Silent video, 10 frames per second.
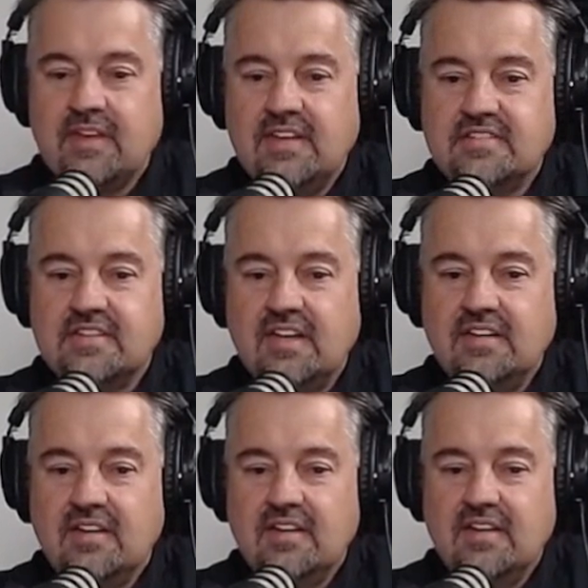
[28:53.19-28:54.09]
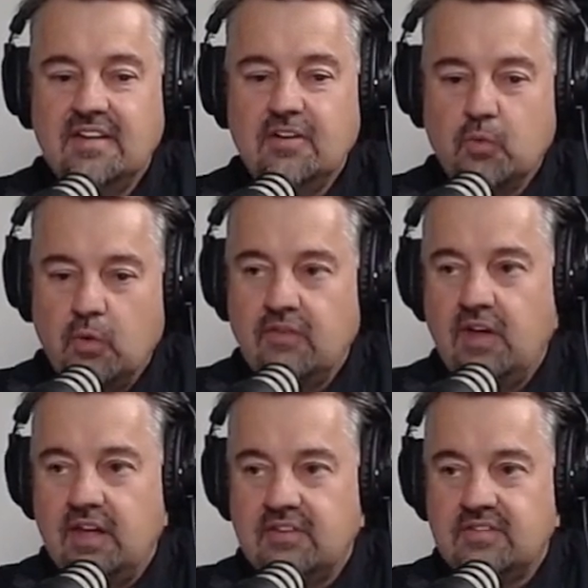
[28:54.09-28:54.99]
He said, you're one of
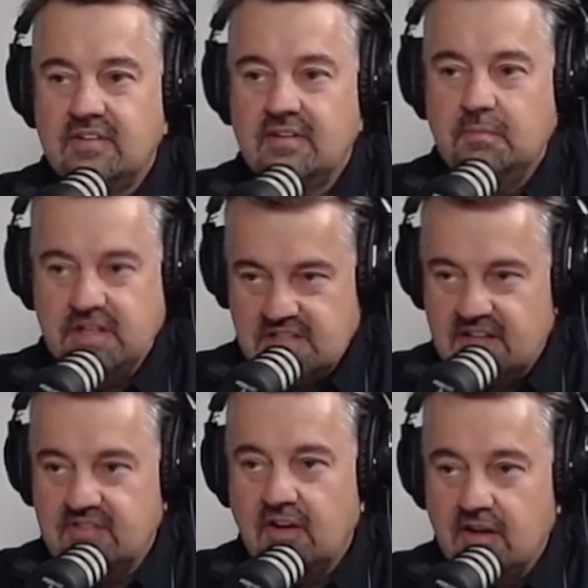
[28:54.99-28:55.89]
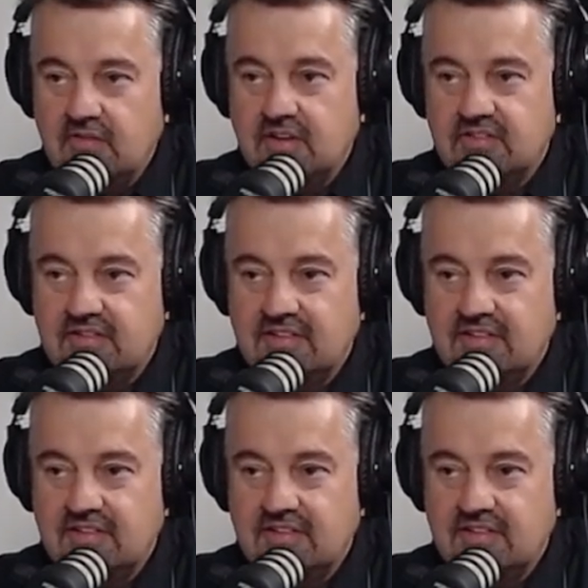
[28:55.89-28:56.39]
us, but it takes all of us.